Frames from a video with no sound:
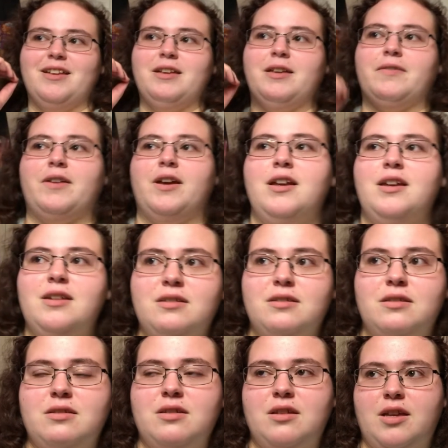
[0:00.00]
If I had a
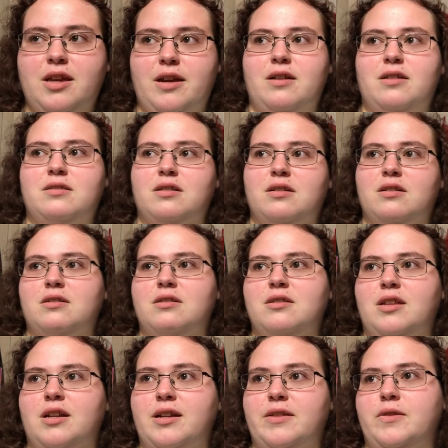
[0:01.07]
character
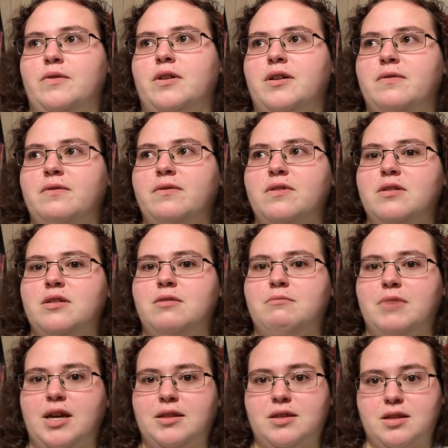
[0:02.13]
that I knew of
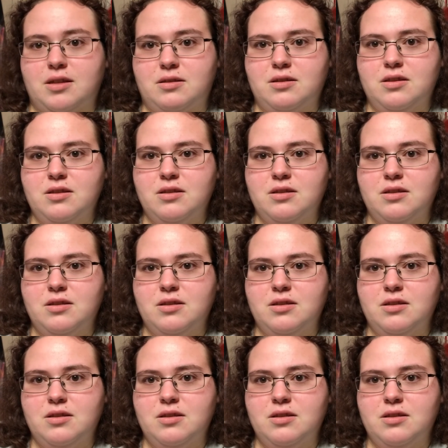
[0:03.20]
back then,